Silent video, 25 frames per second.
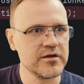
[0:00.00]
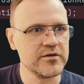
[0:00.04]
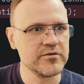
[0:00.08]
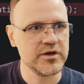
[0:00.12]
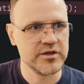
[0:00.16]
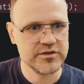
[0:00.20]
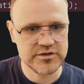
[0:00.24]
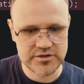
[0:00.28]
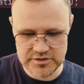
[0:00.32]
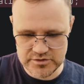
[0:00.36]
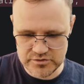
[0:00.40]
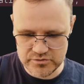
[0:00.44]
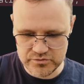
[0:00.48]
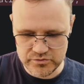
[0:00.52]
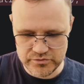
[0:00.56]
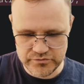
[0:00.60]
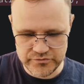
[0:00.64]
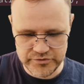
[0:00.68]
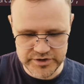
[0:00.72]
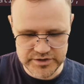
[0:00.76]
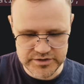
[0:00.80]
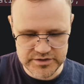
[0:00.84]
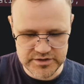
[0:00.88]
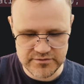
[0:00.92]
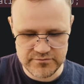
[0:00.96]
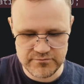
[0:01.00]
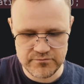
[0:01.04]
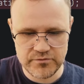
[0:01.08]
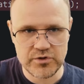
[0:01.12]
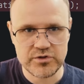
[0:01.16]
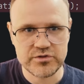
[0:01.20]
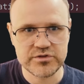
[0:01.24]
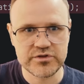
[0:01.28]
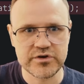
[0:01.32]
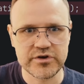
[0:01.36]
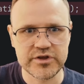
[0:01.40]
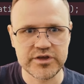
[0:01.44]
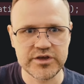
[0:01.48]
I need to create the
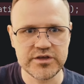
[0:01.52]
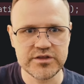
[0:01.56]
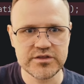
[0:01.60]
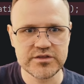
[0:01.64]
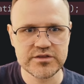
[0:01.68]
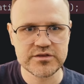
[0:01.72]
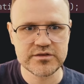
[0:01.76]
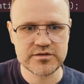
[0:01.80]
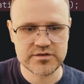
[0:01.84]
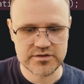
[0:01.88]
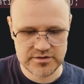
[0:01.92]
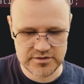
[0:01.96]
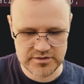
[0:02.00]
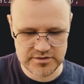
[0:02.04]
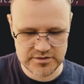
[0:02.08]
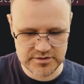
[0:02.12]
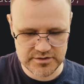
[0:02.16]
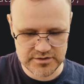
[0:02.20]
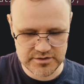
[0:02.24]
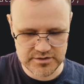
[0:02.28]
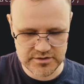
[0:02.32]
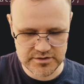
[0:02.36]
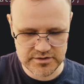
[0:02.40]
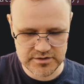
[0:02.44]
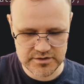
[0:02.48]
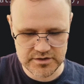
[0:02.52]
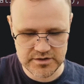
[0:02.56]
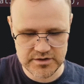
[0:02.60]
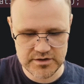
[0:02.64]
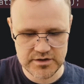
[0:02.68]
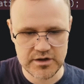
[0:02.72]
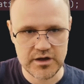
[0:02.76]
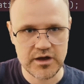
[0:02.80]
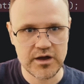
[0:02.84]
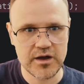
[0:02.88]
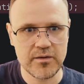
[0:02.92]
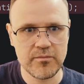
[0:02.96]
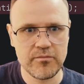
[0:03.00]
folder
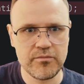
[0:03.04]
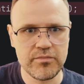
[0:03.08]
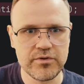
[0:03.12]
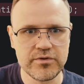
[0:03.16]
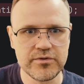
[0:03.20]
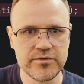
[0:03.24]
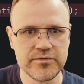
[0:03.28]
GitHub.